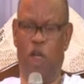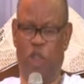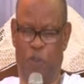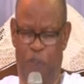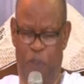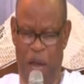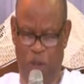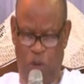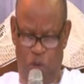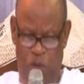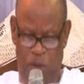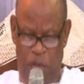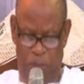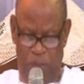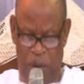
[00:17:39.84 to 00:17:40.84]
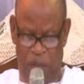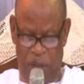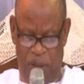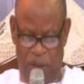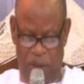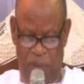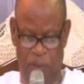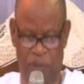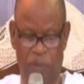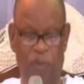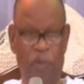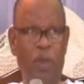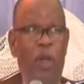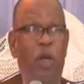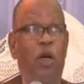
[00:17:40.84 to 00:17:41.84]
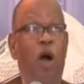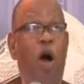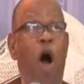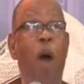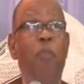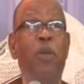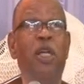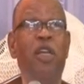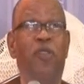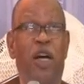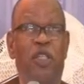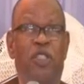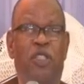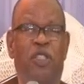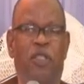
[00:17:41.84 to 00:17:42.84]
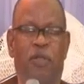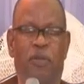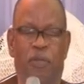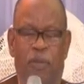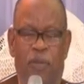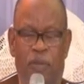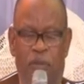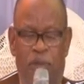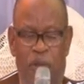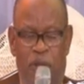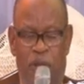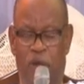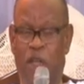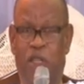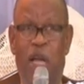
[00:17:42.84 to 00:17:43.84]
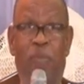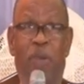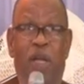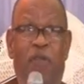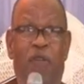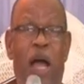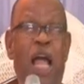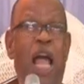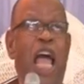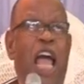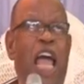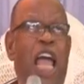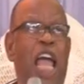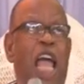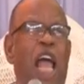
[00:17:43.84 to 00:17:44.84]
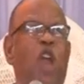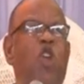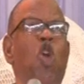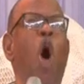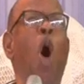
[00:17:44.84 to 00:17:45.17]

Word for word: must pass through that place. Unbelievers, not a believer. A,